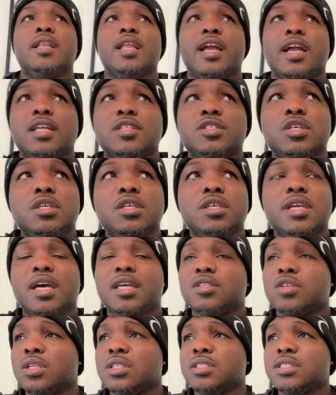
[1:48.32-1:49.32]
like I tell you
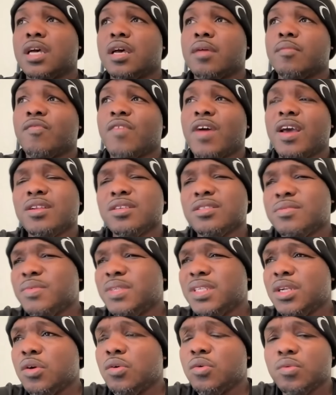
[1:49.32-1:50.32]
guys all the time, fighters, we
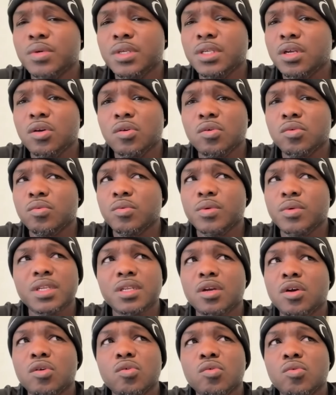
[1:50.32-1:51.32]
know
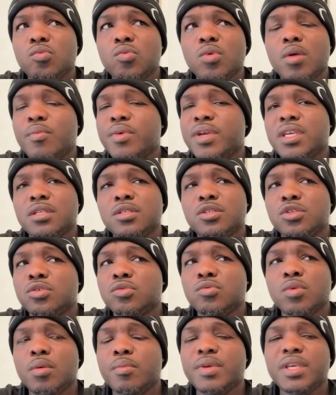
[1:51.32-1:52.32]
what we can do,
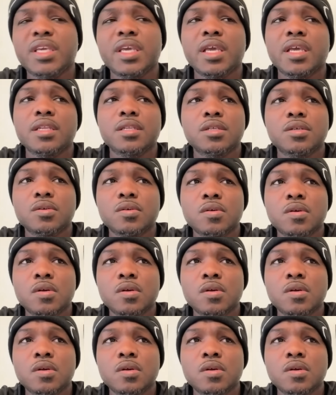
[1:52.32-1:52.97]
what we can't do.